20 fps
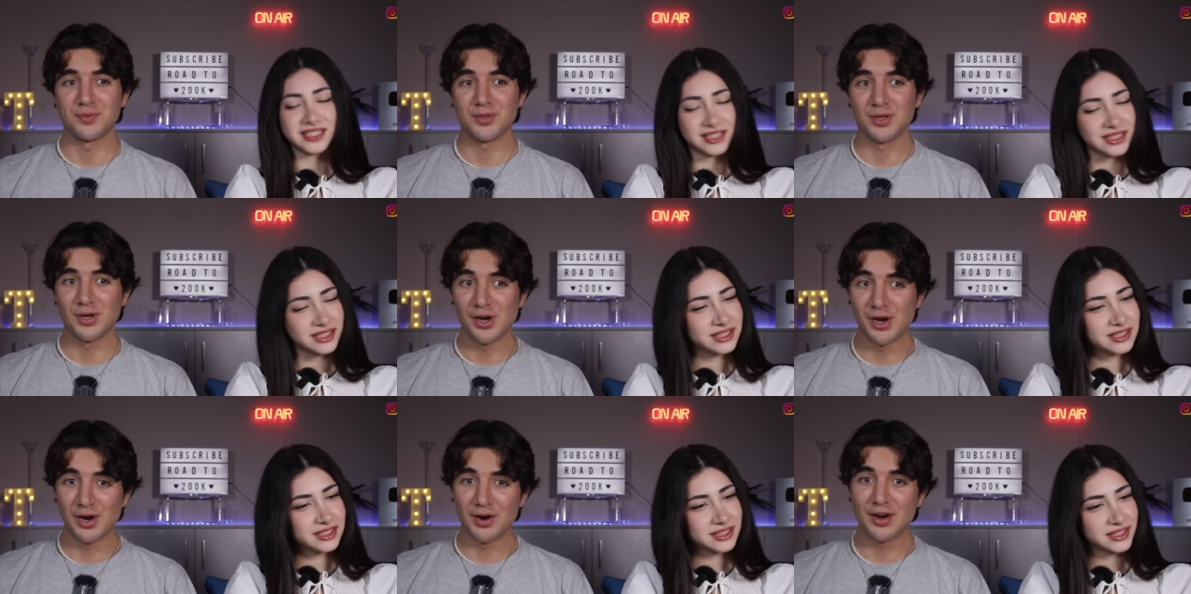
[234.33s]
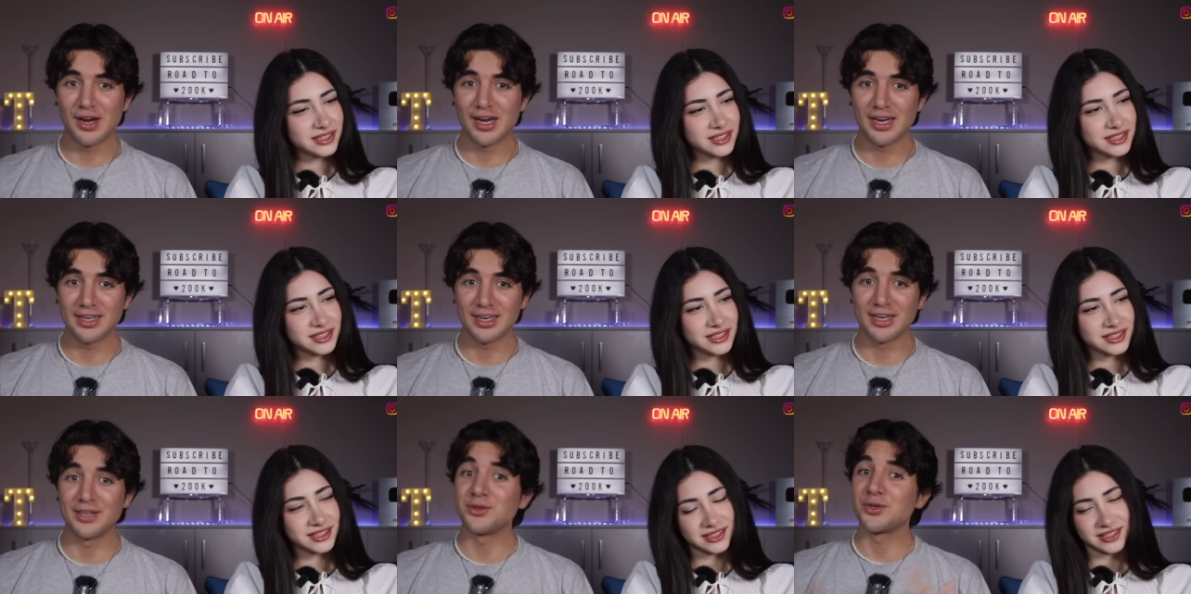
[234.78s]
Speaker 1: Yeah. All
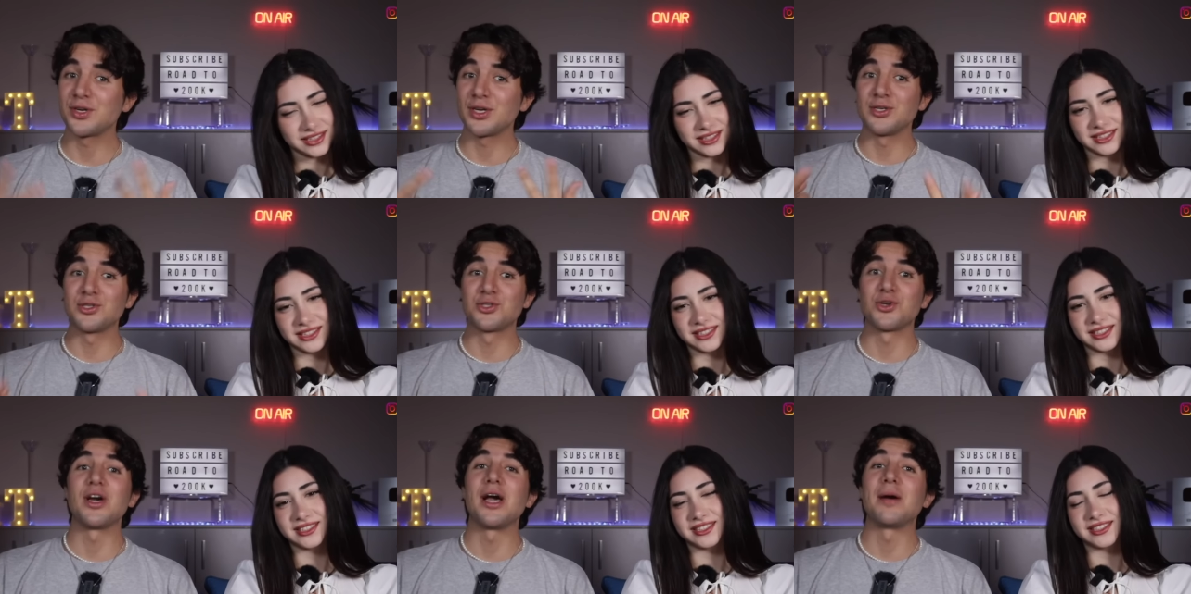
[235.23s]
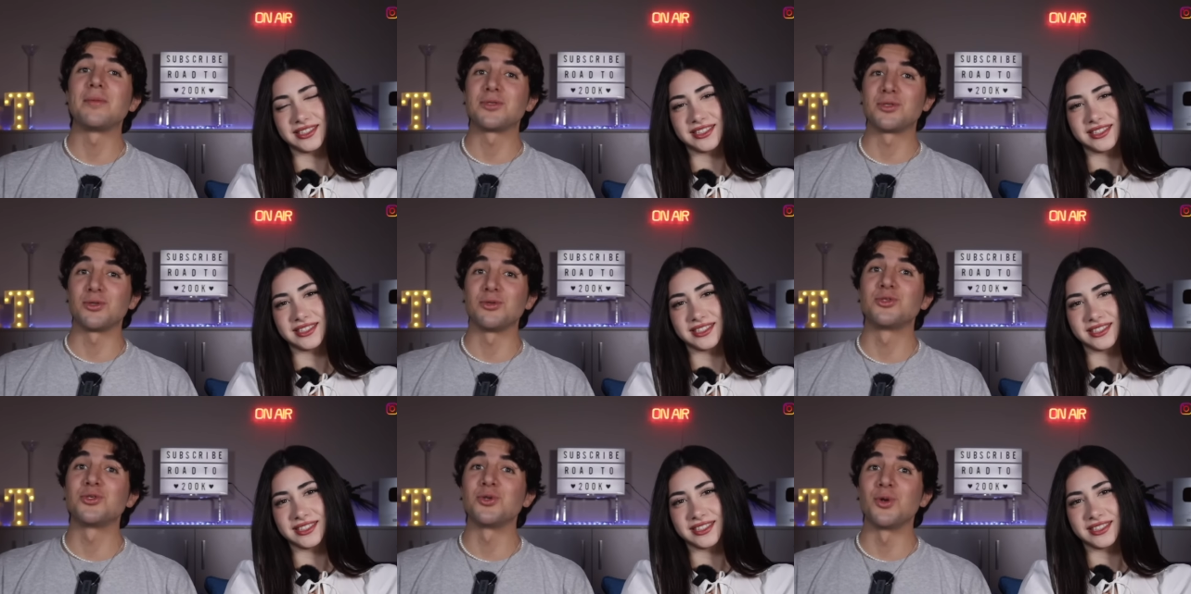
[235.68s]
right, and you can enjoy
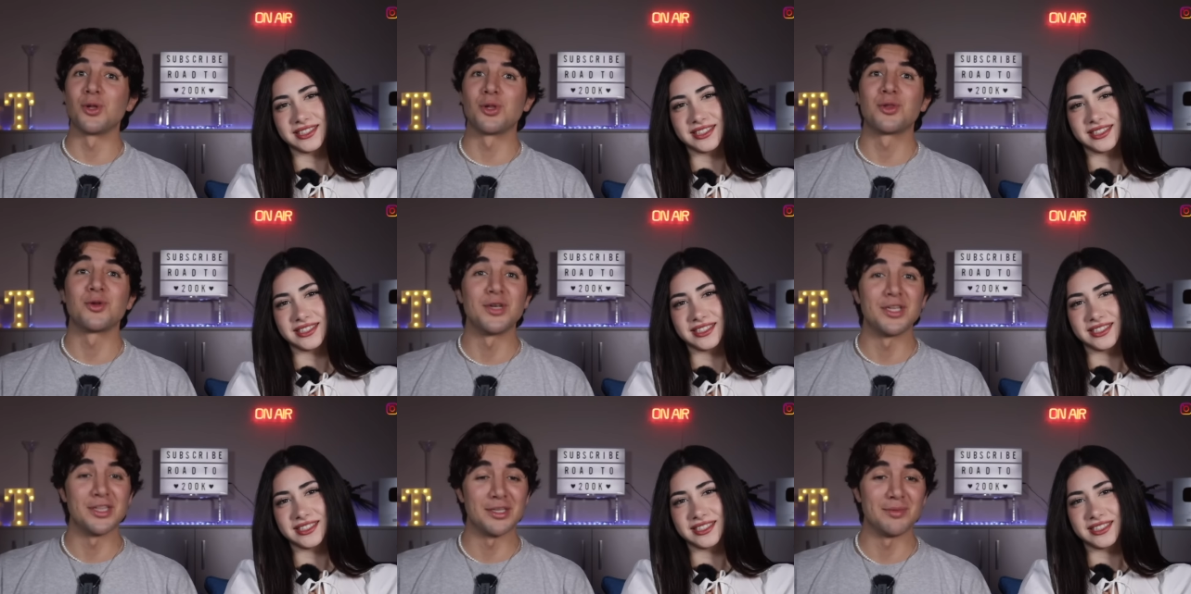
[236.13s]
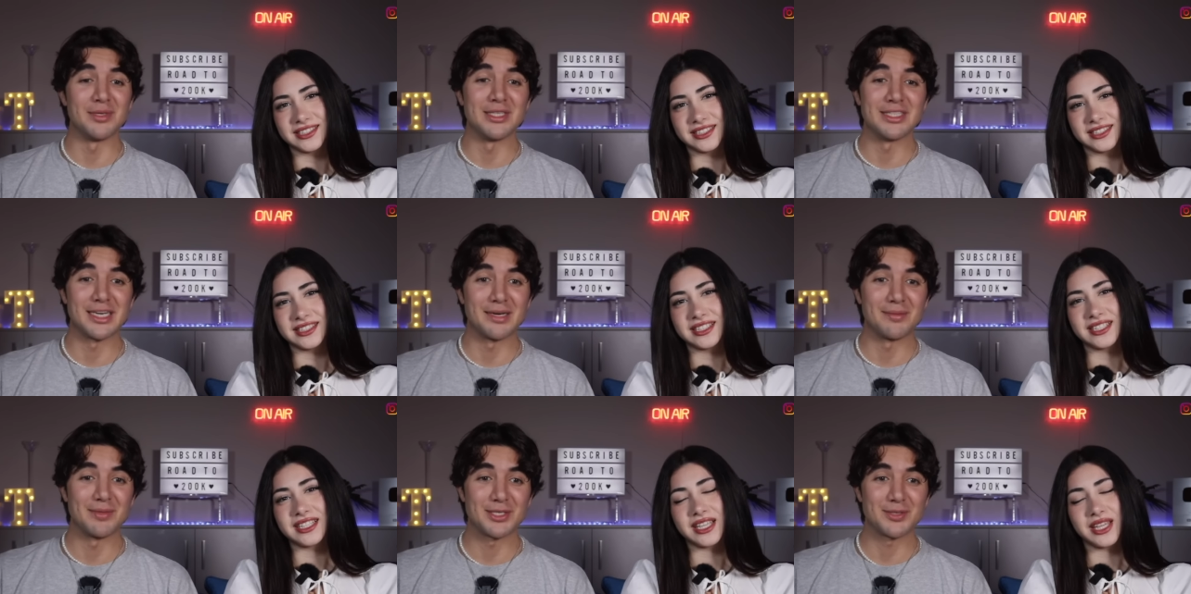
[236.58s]
Episode 2 and 3 in the
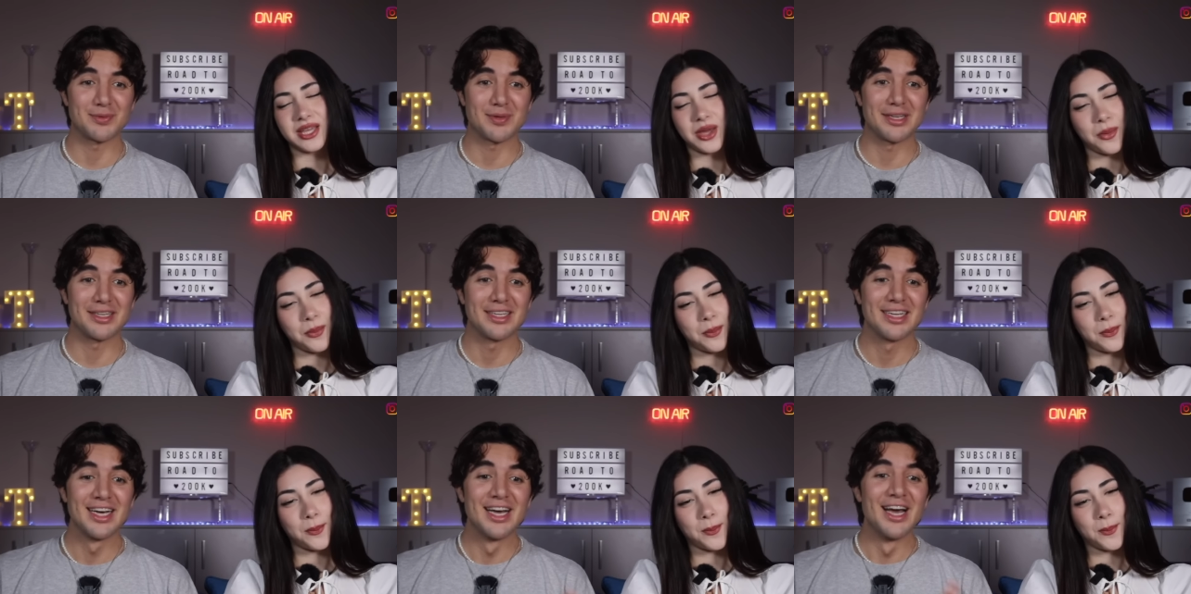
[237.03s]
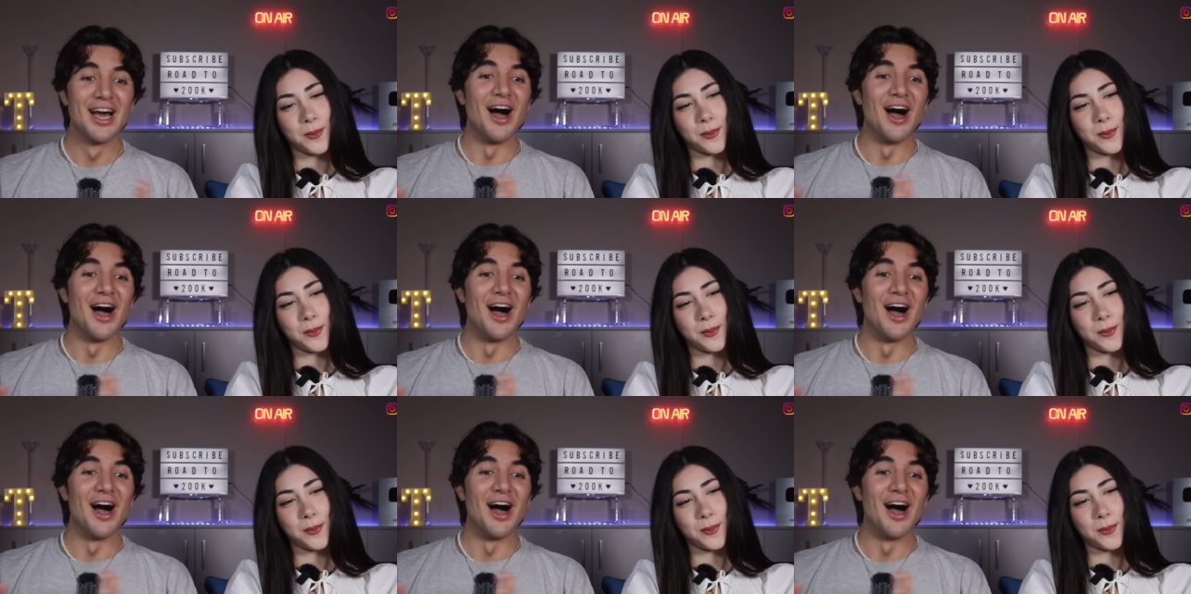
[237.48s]
meantime as yeah. well.